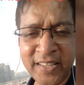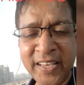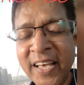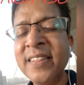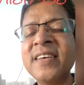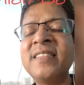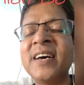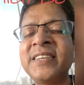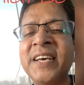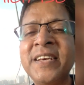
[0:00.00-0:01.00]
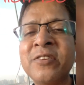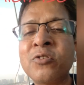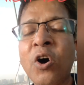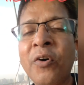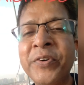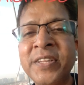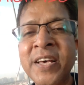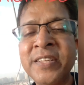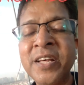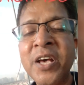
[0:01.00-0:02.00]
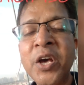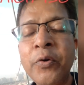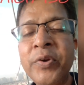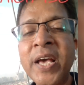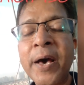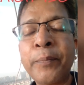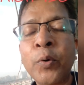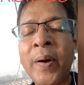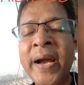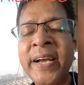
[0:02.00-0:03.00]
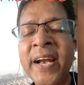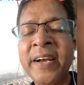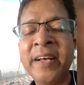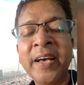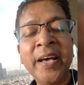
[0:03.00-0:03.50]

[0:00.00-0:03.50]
in this luxurious offices we have provided